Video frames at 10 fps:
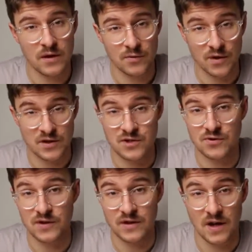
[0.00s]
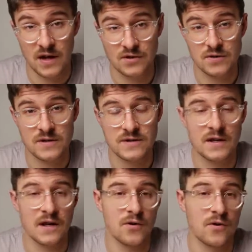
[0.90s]
registering their interest
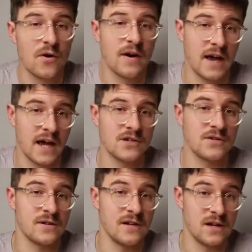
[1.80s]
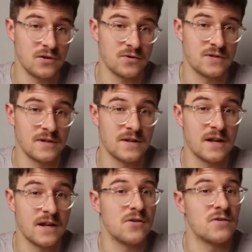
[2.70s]
are not actually interested
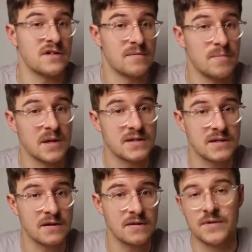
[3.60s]
in using Miggster.